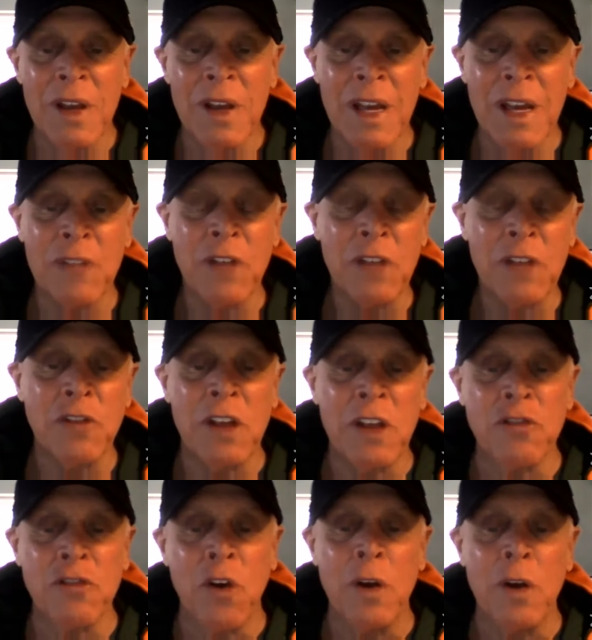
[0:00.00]

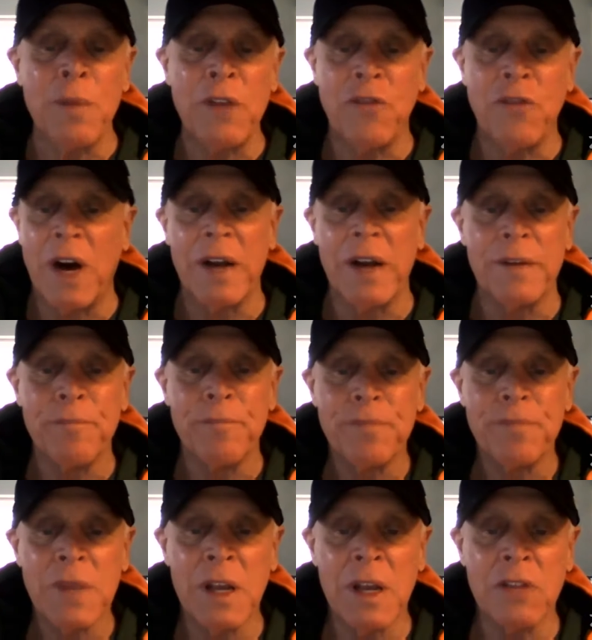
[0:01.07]
it's going to be fun.
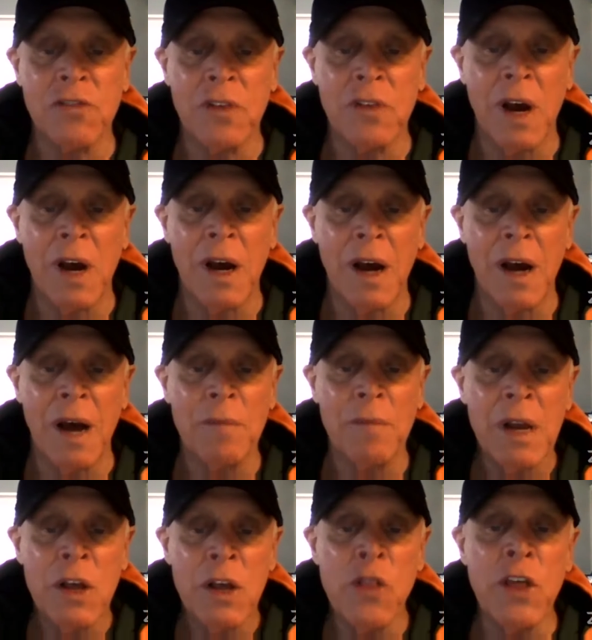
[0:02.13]
It's
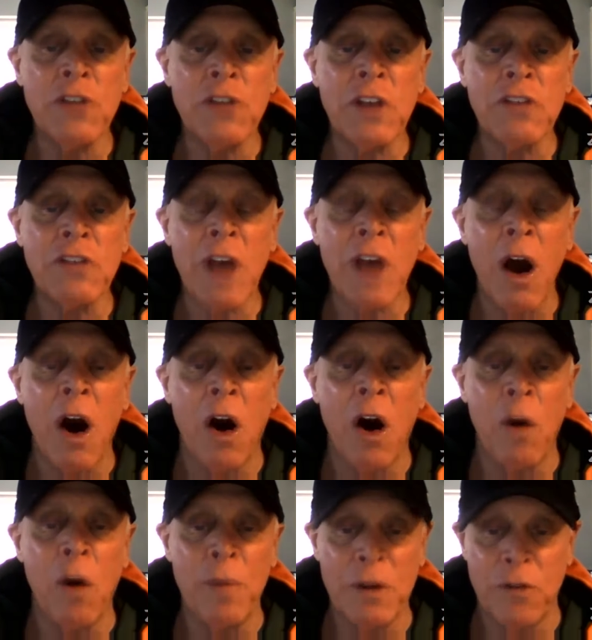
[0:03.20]
this has
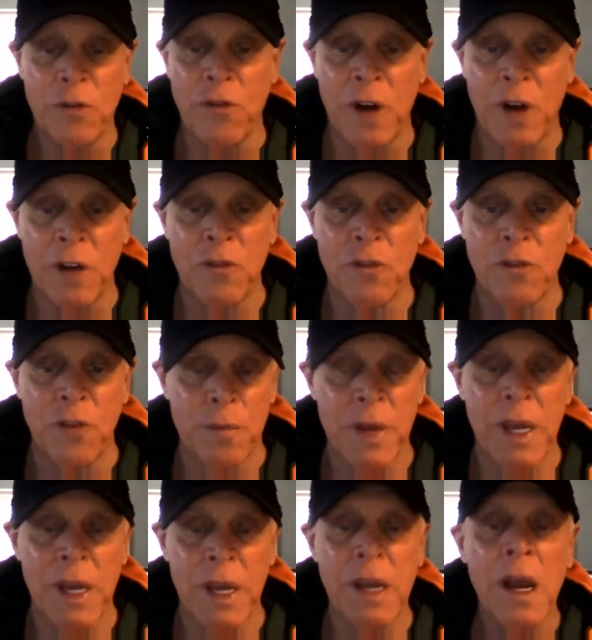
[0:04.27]
all been fun for
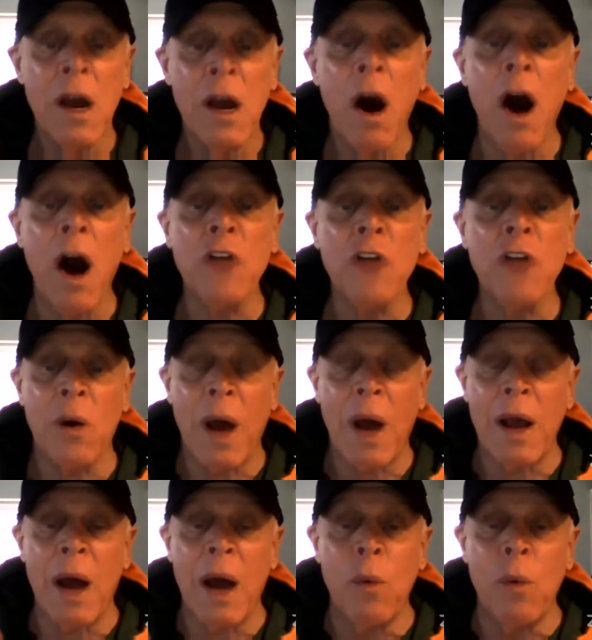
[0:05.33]
me. Also,
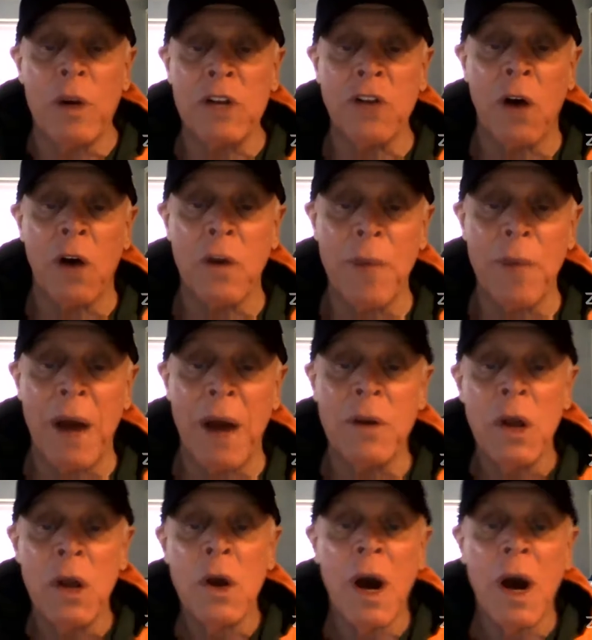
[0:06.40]
I want to talk about
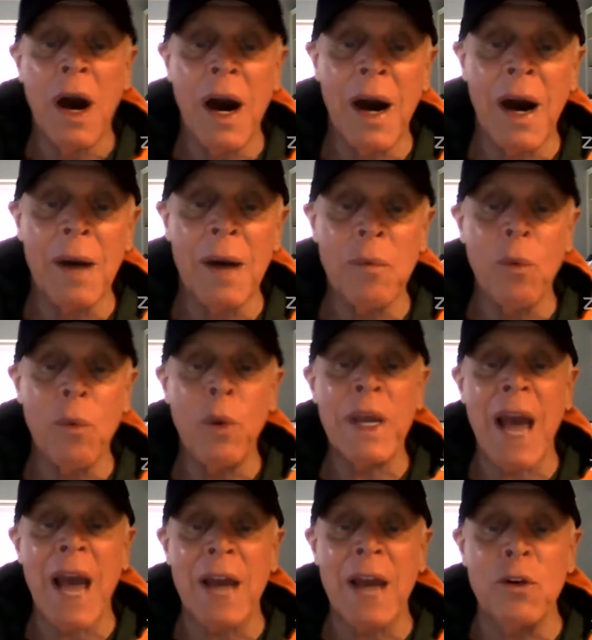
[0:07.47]
we
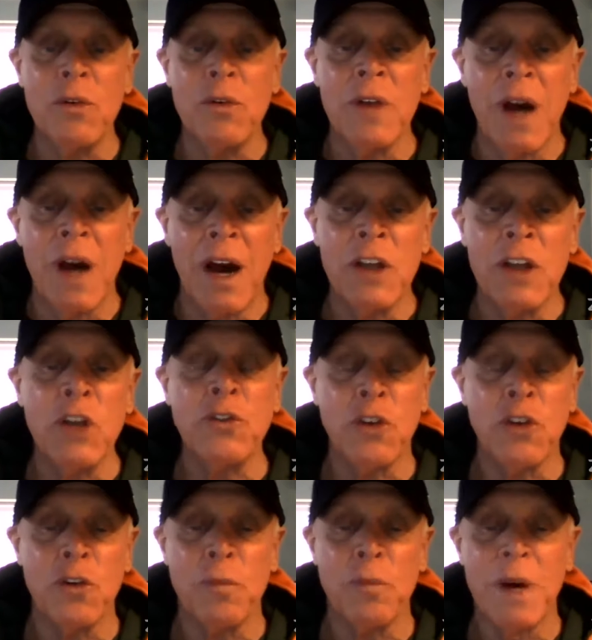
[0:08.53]
got on
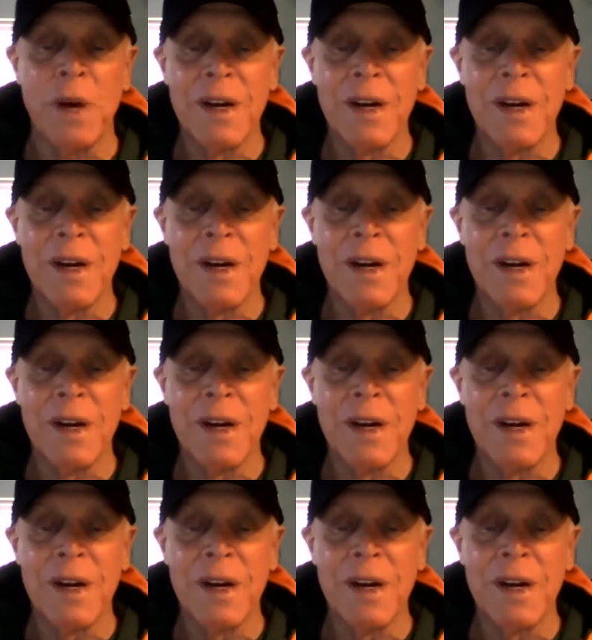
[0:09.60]
YouTube,